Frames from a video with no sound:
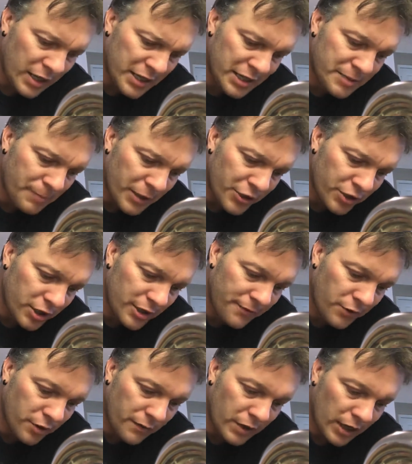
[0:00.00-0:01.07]
especially if
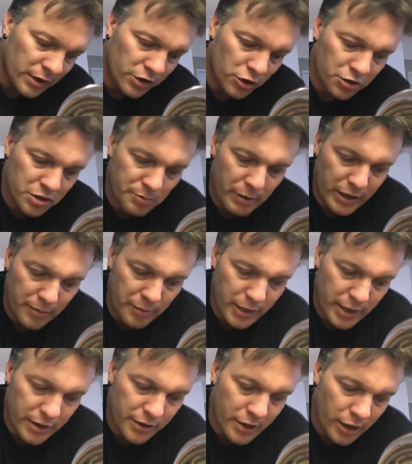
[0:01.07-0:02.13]
you've got the loose pigment
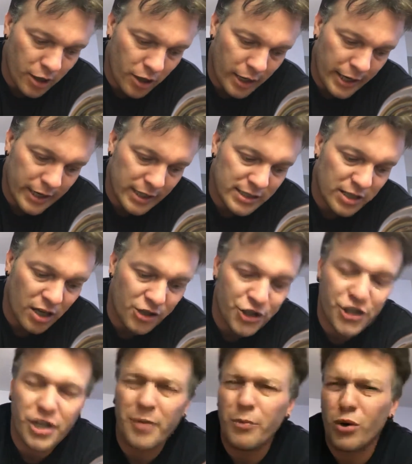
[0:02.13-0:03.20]
in there and it's got
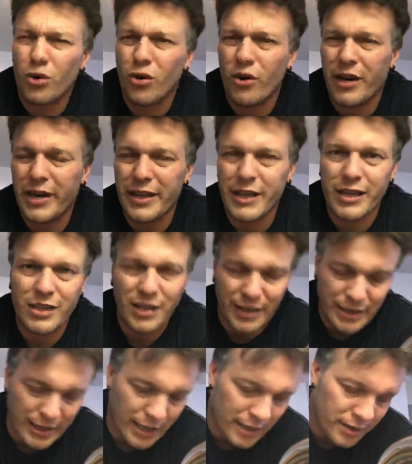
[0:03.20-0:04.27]
shimmer or anything
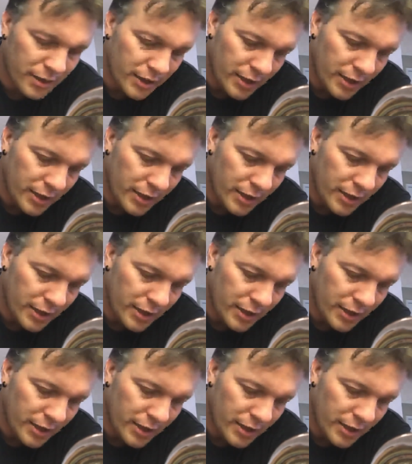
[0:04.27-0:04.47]
like that.